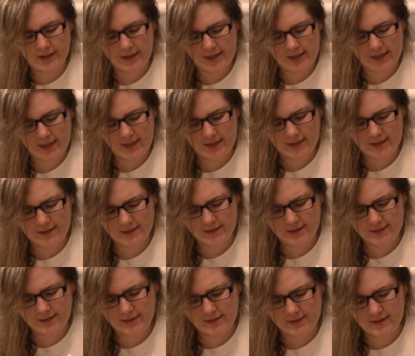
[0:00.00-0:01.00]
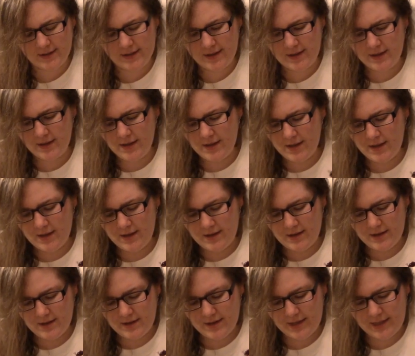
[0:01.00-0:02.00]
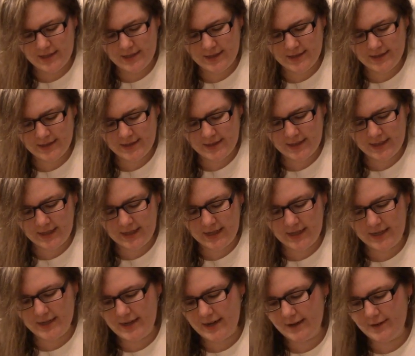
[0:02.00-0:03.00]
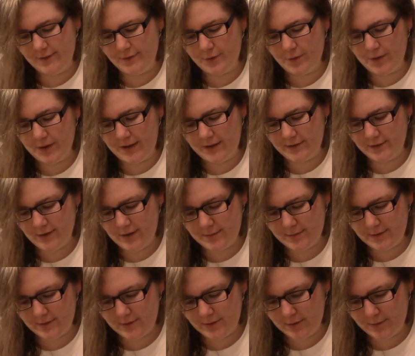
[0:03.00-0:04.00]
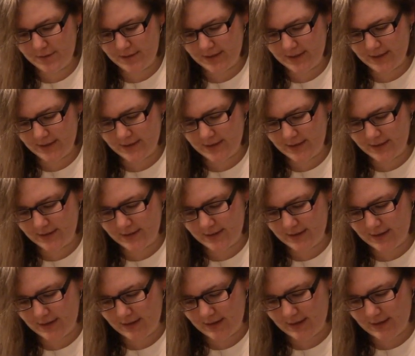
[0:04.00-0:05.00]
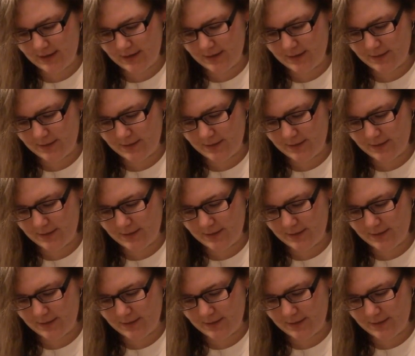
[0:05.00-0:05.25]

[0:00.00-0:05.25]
I think this is, it says it's E940, so I'm assuming this is the,